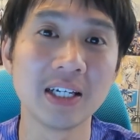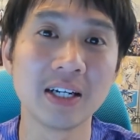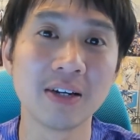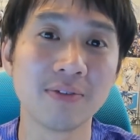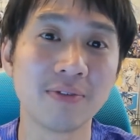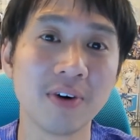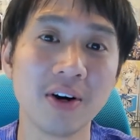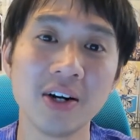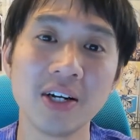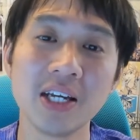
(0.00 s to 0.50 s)

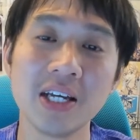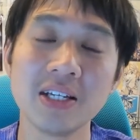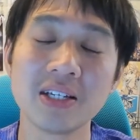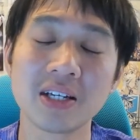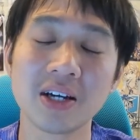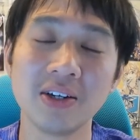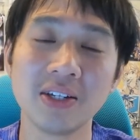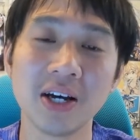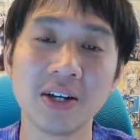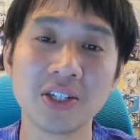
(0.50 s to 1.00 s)
Vardy is
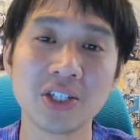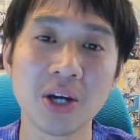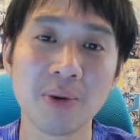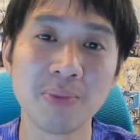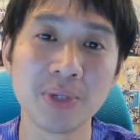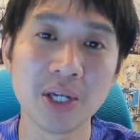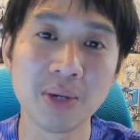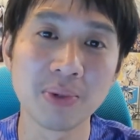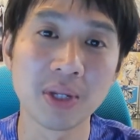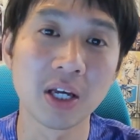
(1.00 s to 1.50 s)
going down to
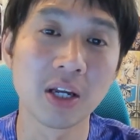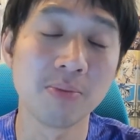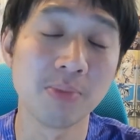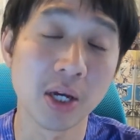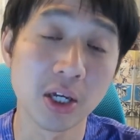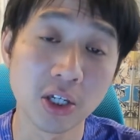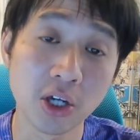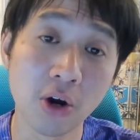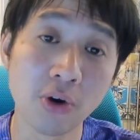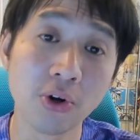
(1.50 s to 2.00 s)
Championship. They're going to be a
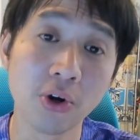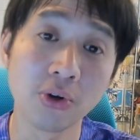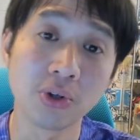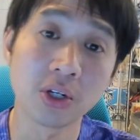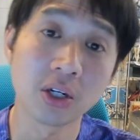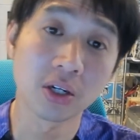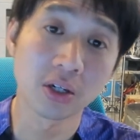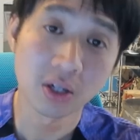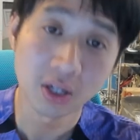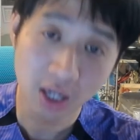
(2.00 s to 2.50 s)
yo-yo
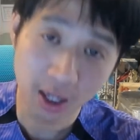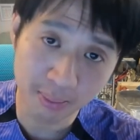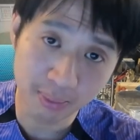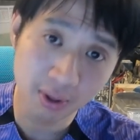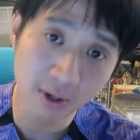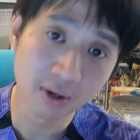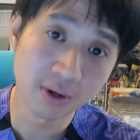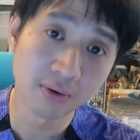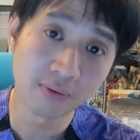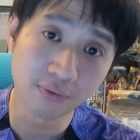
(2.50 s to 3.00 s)
club
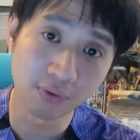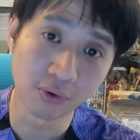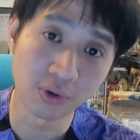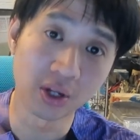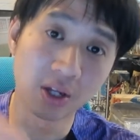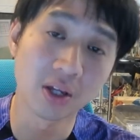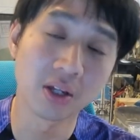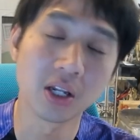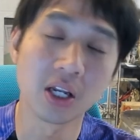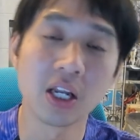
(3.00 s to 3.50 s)
for
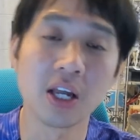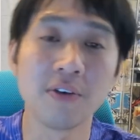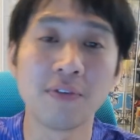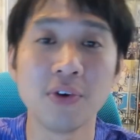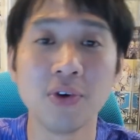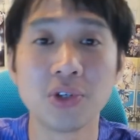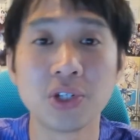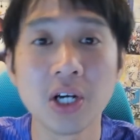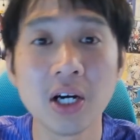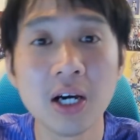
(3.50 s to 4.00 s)
the near
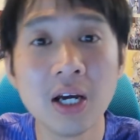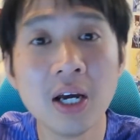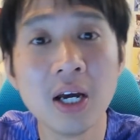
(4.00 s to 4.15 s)
future.